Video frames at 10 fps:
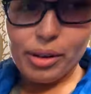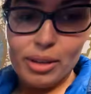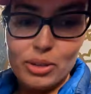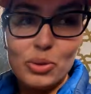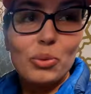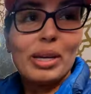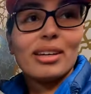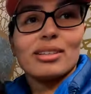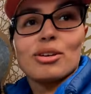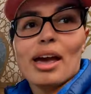uh,
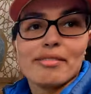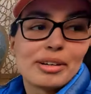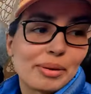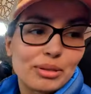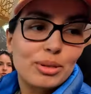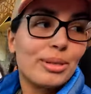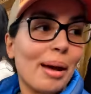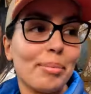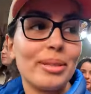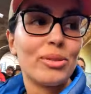sweet to everyone to
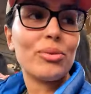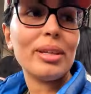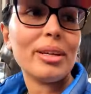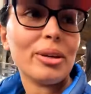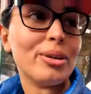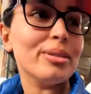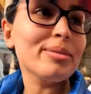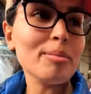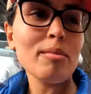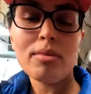sample. It's really cute.
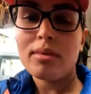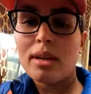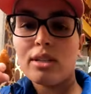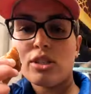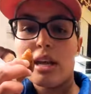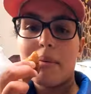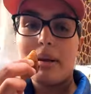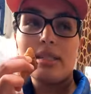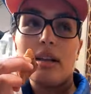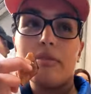Just got
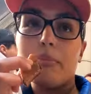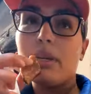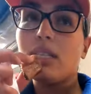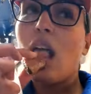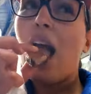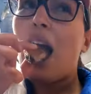myself a piece.